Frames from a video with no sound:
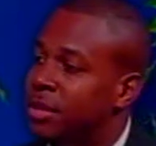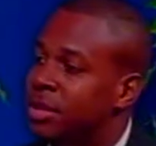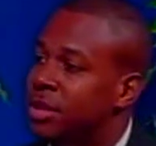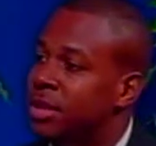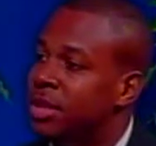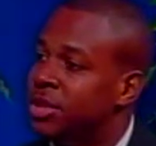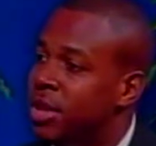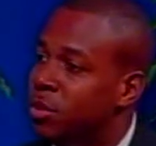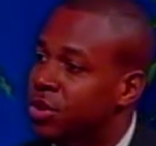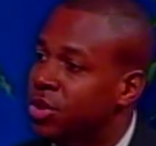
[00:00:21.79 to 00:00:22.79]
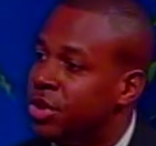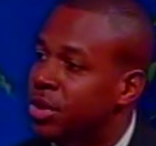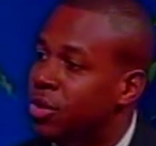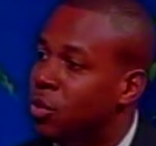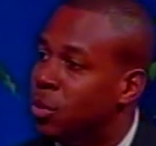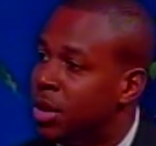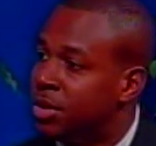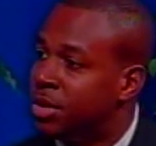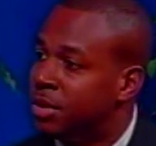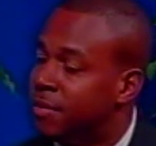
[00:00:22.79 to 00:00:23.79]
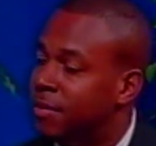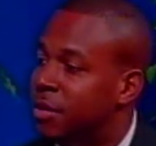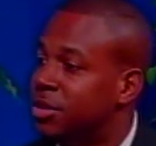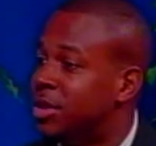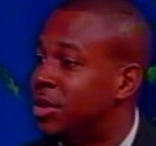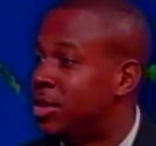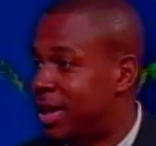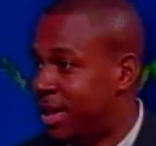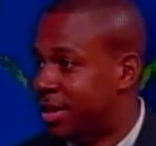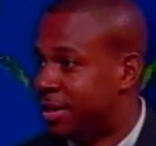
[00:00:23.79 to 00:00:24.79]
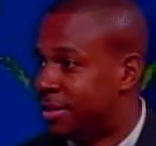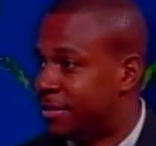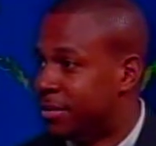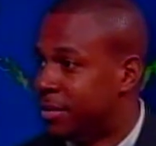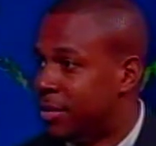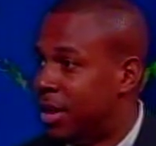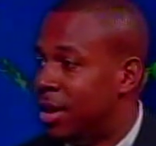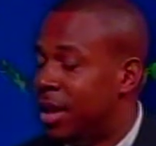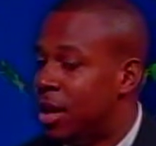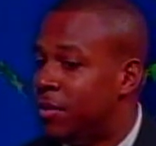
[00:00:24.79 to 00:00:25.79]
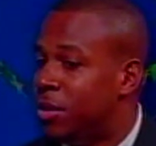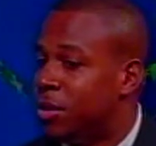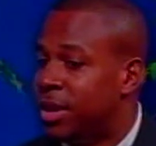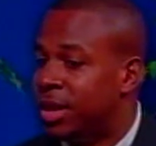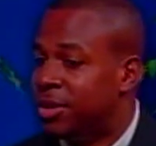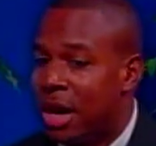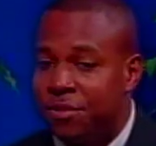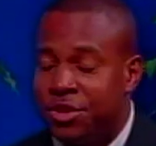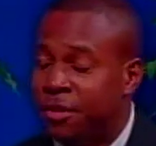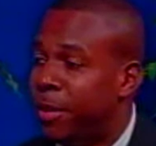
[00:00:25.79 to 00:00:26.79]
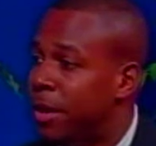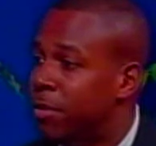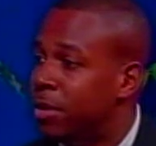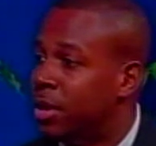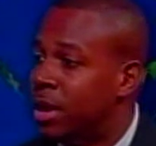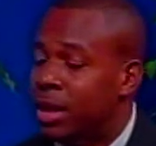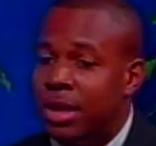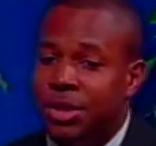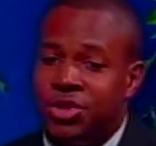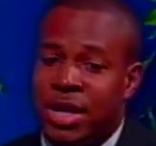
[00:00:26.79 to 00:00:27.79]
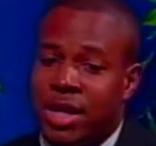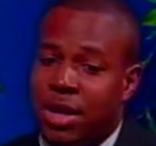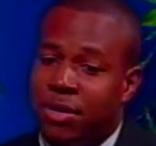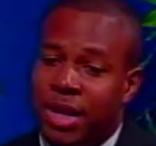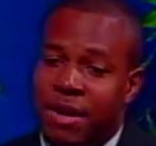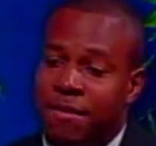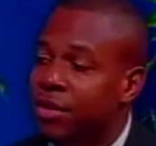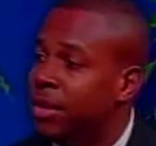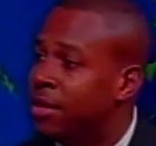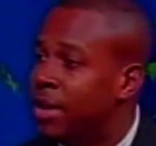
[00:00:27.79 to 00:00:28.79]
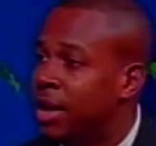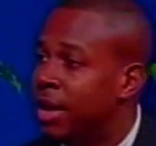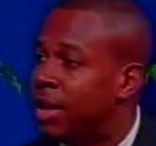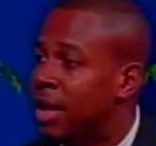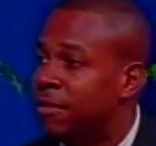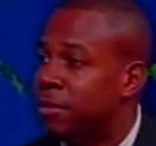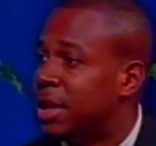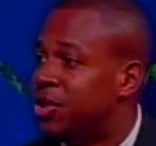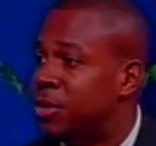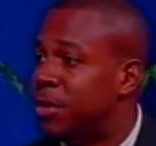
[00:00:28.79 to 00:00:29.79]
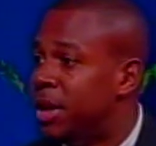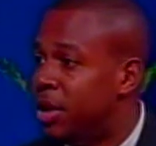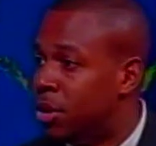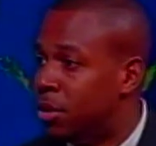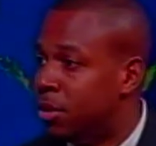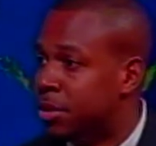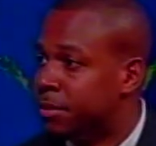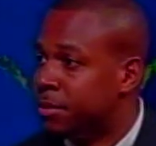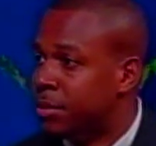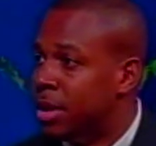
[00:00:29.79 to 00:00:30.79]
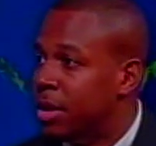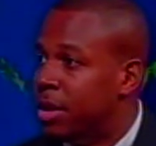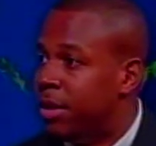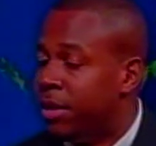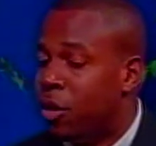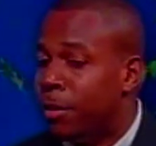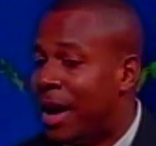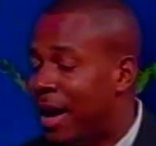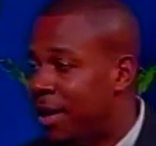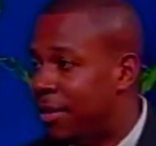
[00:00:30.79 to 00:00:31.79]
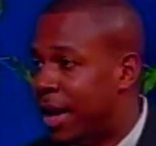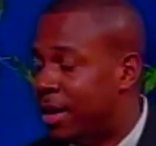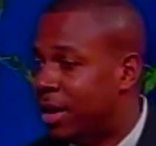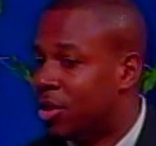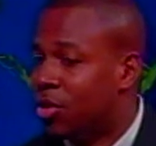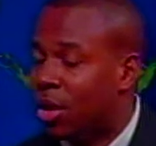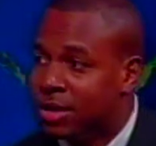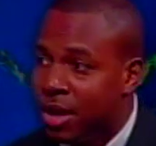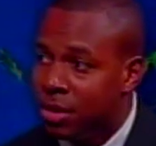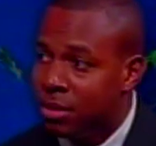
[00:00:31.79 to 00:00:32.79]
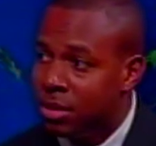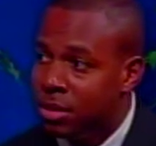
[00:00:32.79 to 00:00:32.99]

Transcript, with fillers: is to distinguish your wants versus your needs. Okay. Now, if you were to get it out of a sheet of paper and jot down everything and every place your money goes, mm -hmm. and then go behind that and cross out